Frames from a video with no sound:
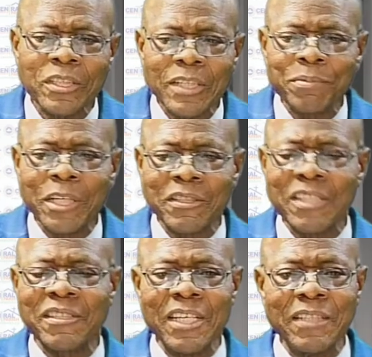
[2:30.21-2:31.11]
chapter
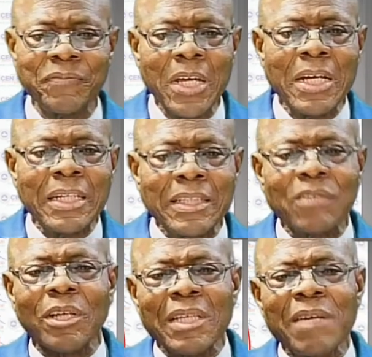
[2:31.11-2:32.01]
16, did
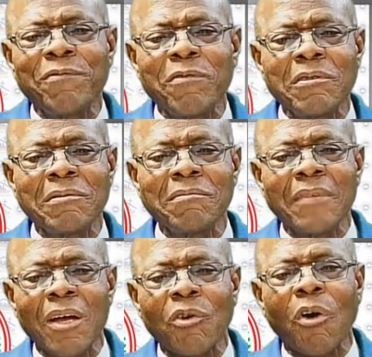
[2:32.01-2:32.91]
not even
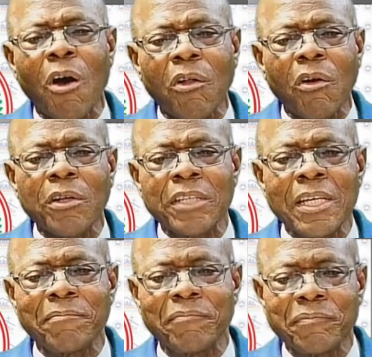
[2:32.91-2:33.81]
call on him